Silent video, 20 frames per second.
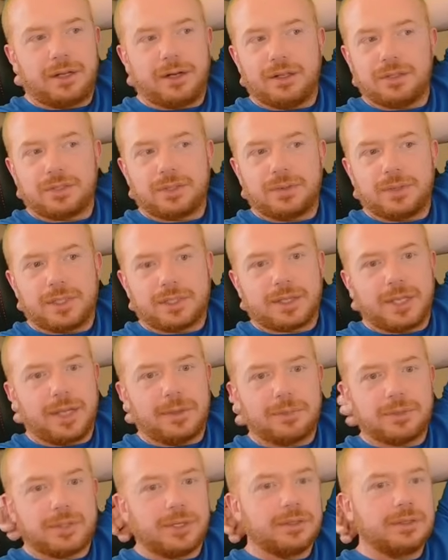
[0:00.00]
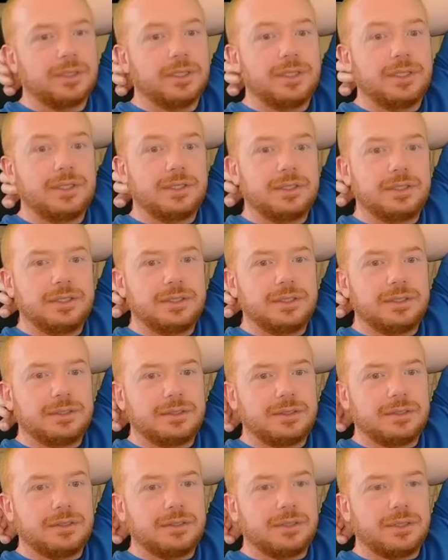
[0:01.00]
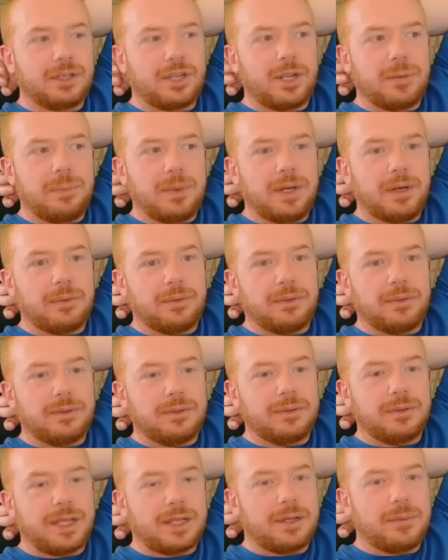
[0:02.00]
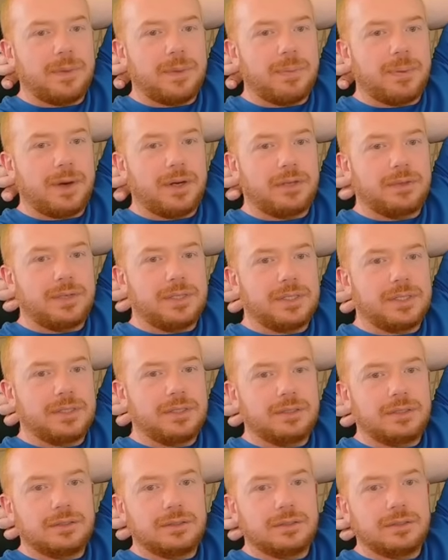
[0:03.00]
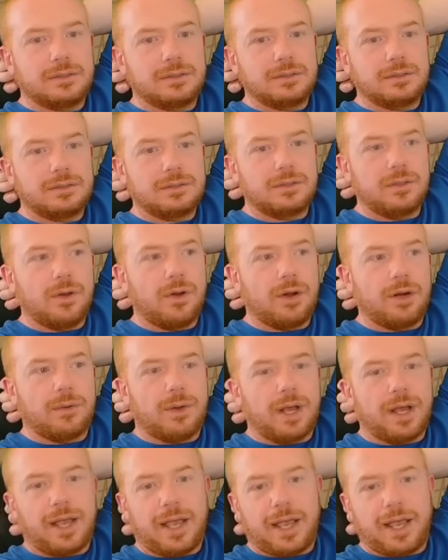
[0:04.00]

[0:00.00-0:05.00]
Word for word: that are also in this game, so there could be a that could be part of the reason. Or well,